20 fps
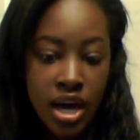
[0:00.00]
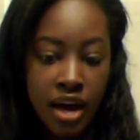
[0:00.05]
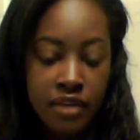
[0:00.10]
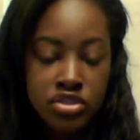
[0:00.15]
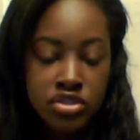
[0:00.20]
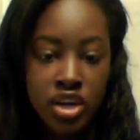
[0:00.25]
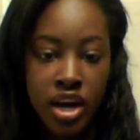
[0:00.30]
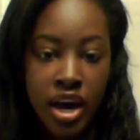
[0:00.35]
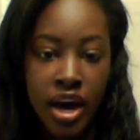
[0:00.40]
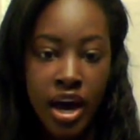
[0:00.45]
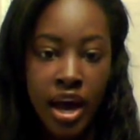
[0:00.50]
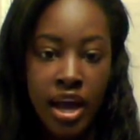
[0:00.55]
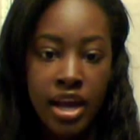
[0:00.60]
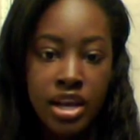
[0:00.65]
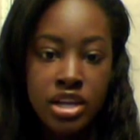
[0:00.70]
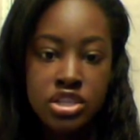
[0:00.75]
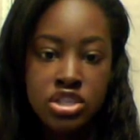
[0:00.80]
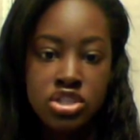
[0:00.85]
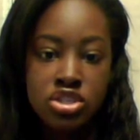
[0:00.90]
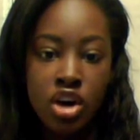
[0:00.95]
I've
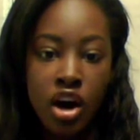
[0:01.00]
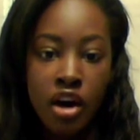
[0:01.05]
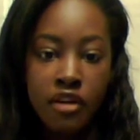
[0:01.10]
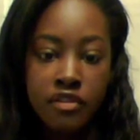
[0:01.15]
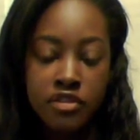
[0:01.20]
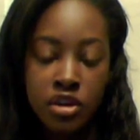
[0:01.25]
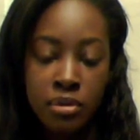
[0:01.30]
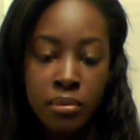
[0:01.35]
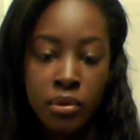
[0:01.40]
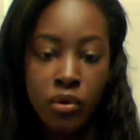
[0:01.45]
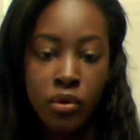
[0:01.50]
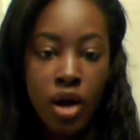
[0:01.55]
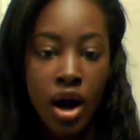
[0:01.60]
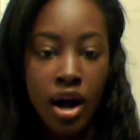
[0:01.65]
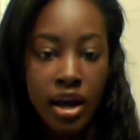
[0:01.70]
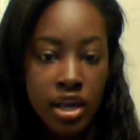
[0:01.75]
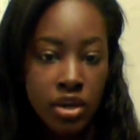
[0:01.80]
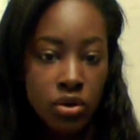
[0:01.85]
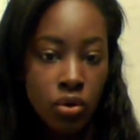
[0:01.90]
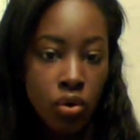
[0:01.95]
tried softer
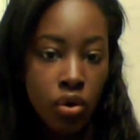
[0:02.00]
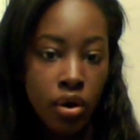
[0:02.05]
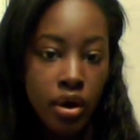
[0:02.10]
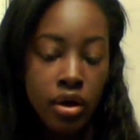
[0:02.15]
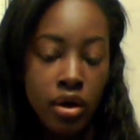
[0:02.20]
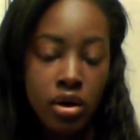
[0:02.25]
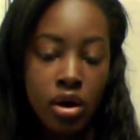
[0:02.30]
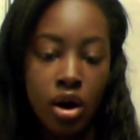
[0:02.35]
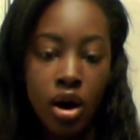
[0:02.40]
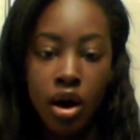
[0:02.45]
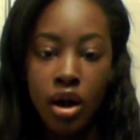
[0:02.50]
Moroccan oil,